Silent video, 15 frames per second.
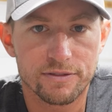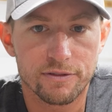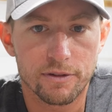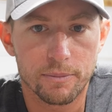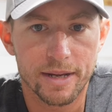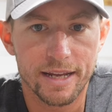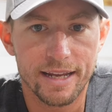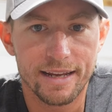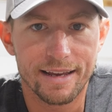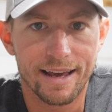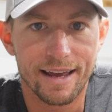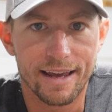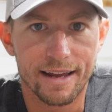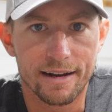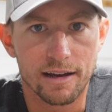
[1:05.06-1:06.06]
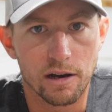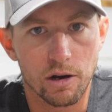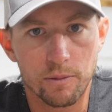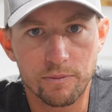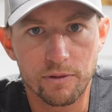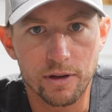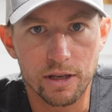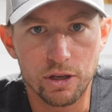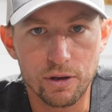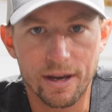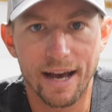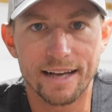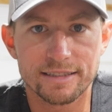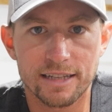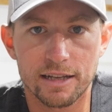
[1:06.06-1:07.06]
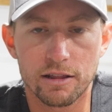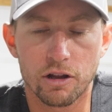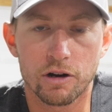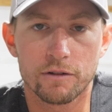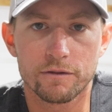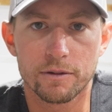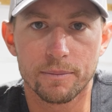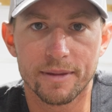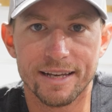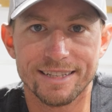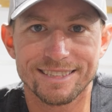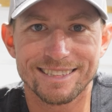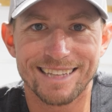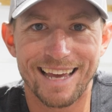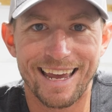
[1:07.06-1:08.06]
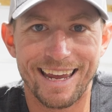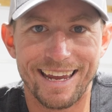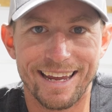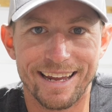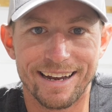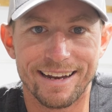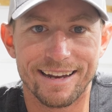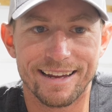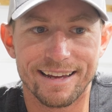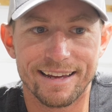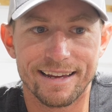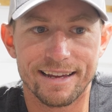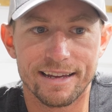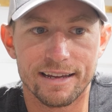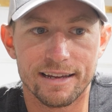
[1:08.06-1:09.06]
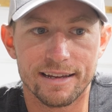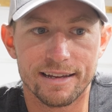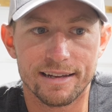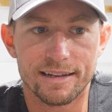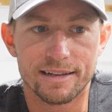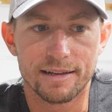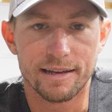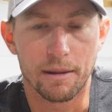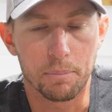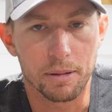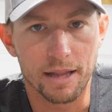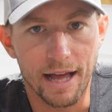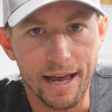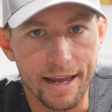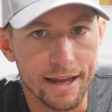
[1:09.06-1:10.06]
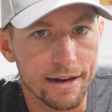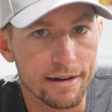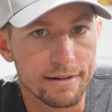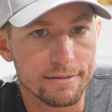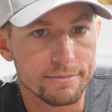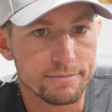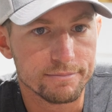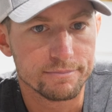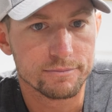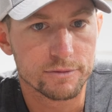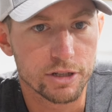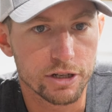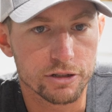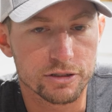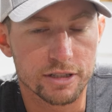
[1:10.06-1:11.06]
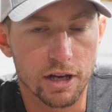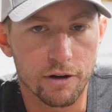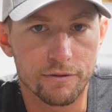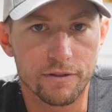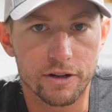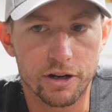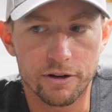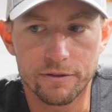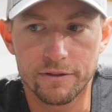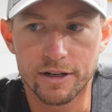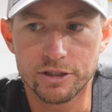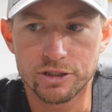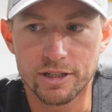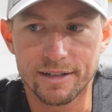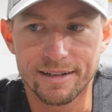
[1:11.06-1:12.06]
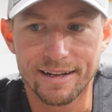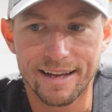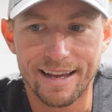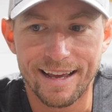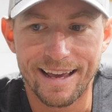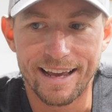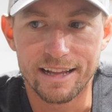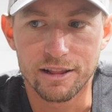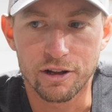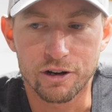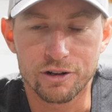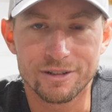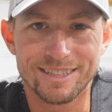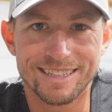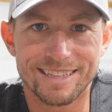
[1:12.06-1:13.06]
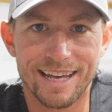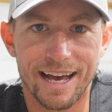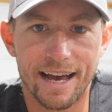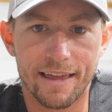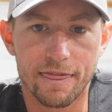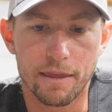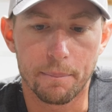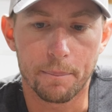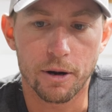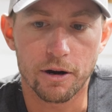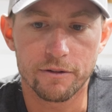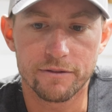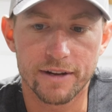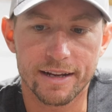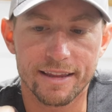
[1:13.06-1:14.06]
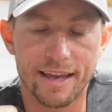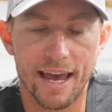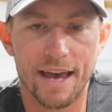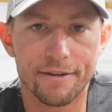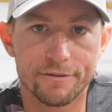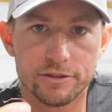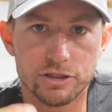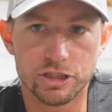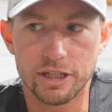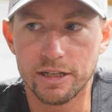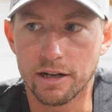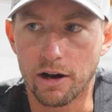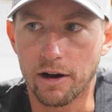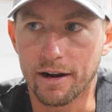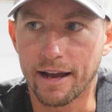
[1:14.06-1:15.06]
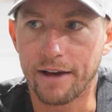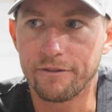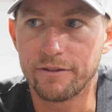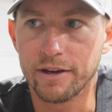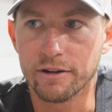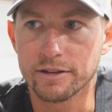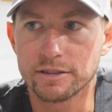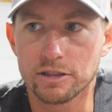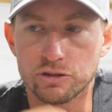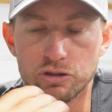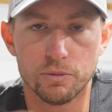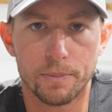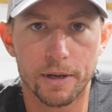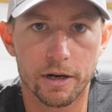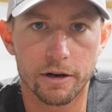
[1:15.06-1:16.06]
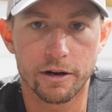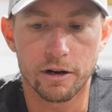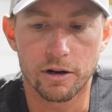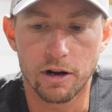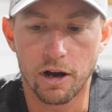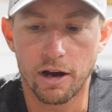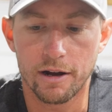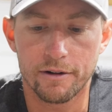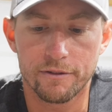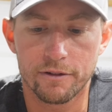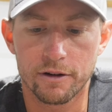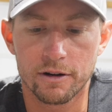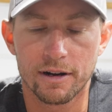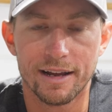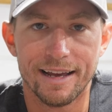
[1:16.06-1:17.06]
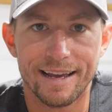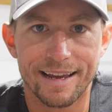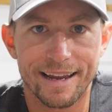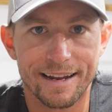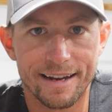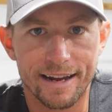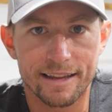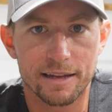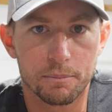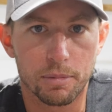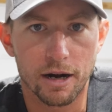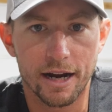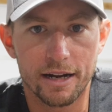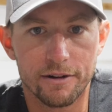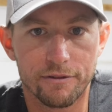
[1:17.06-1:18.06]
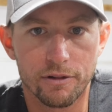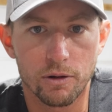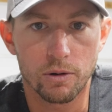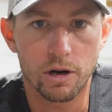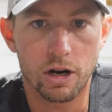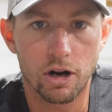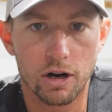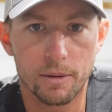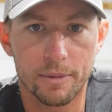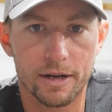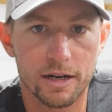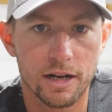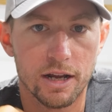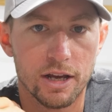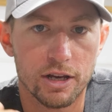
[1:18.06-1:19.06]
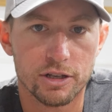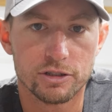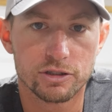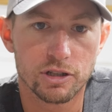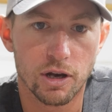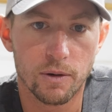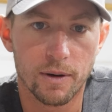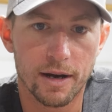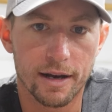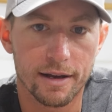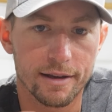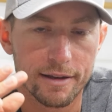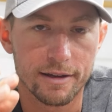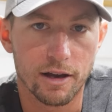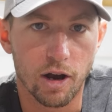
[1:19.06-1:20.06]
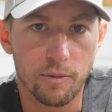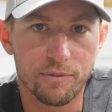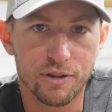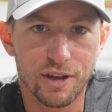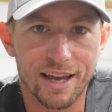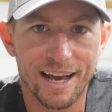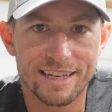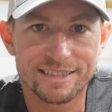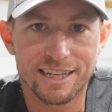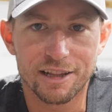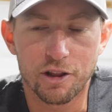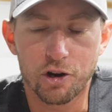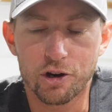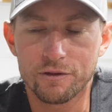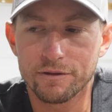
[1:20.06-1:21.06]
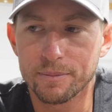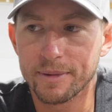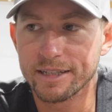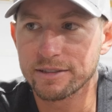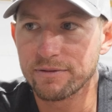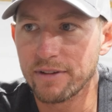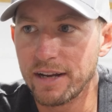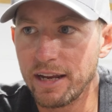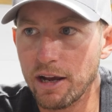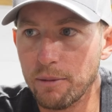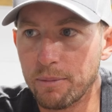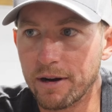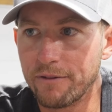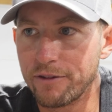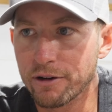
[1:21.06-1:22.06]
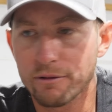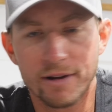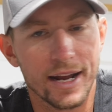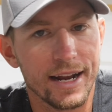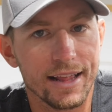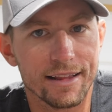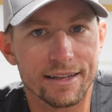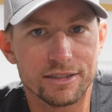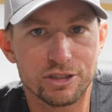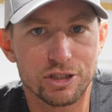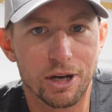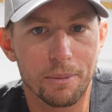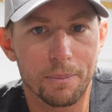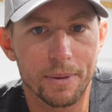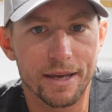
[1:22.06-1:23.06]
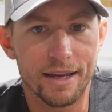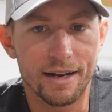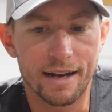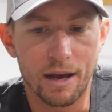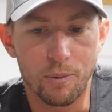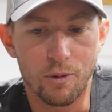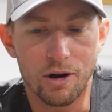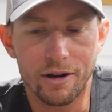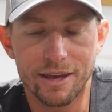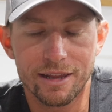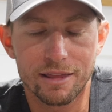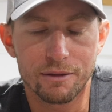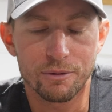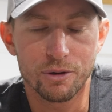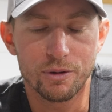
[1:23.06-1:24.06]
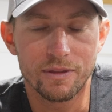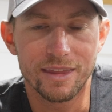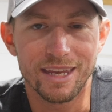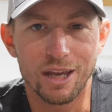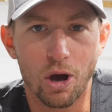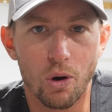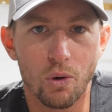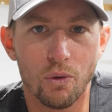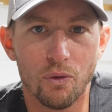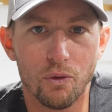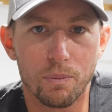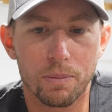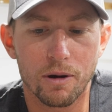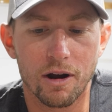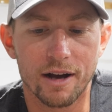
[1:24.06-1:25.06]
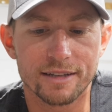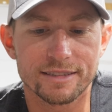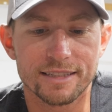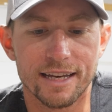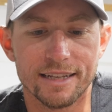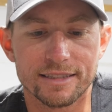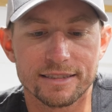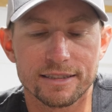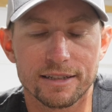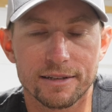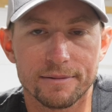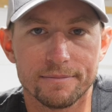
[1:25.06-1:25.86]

for me, and hopefully you guys can learn from this and apply it to yourself and your fishing and learn to tie the perfect FG knot. I feel it's a superior knot for connecting braid to fluorocarbon. So hopefully you guys can learn from this video, but if you're ready, let's jump in. I'll walk you through the whole process.